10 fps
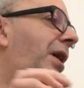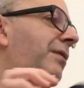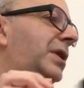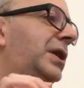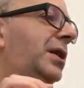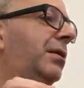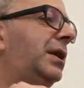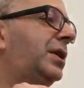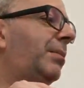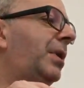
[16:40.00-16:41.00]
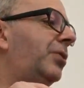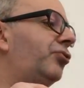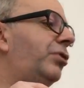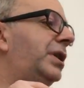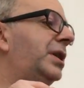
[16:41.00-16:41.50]
as it's known in some
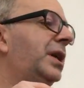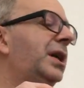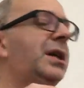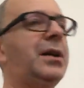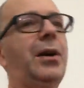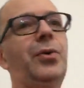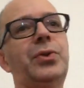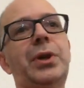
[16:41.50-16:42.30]
countries. I also